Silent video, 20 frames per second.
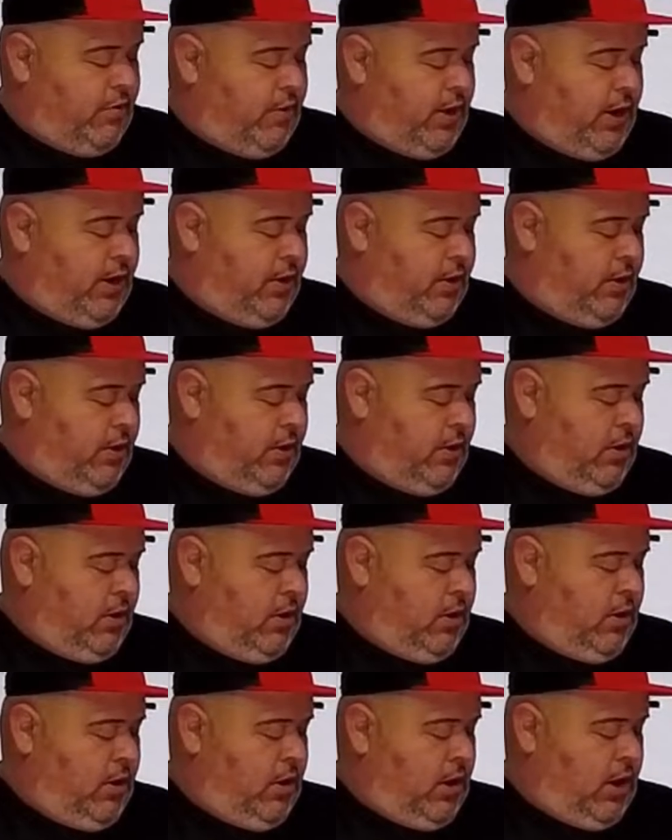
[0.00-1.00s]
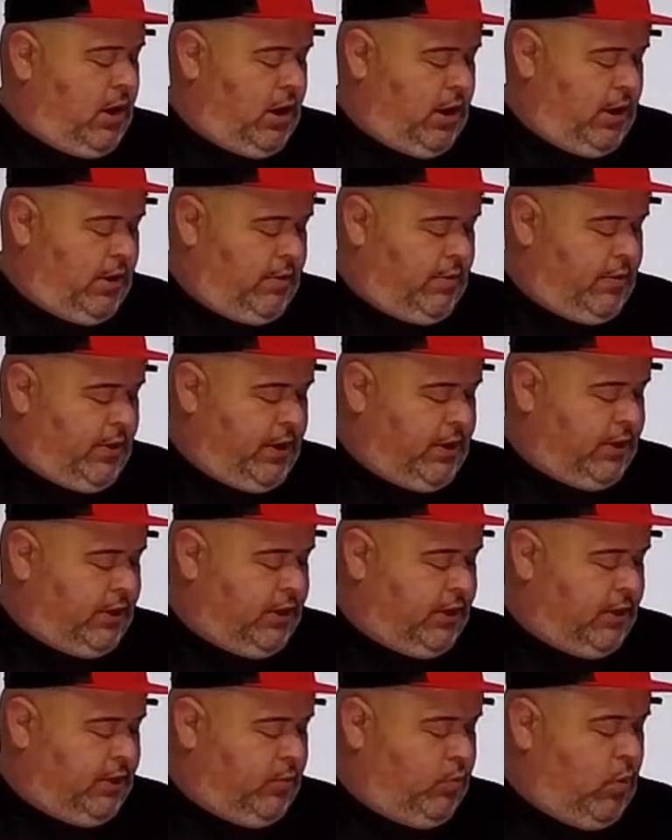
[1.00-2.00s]
a generator.
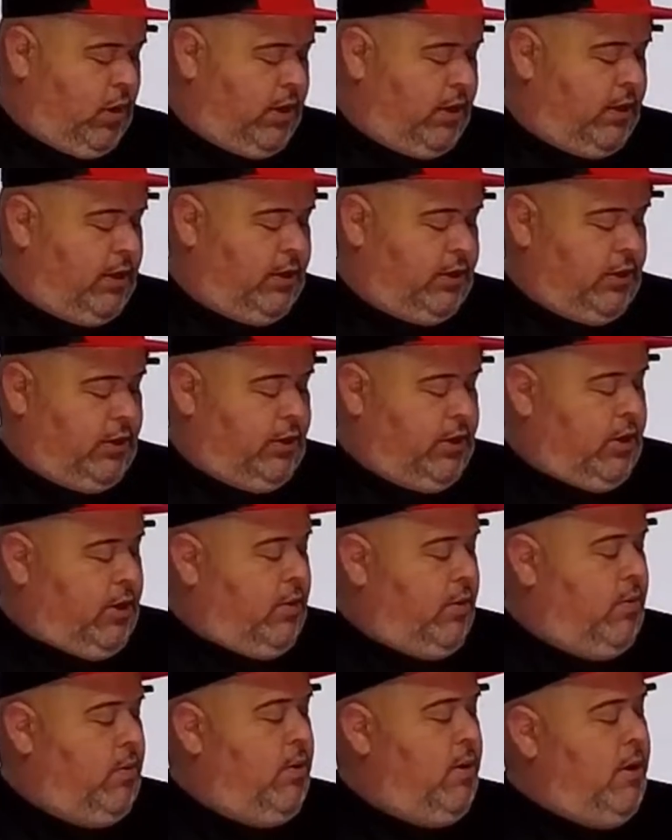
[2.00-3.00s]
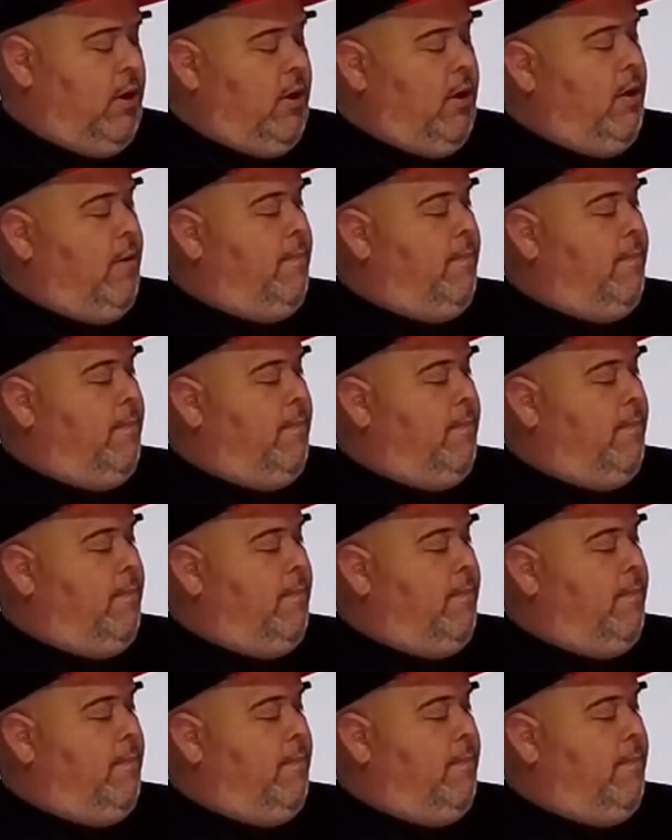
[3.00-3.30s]
This is what this will do.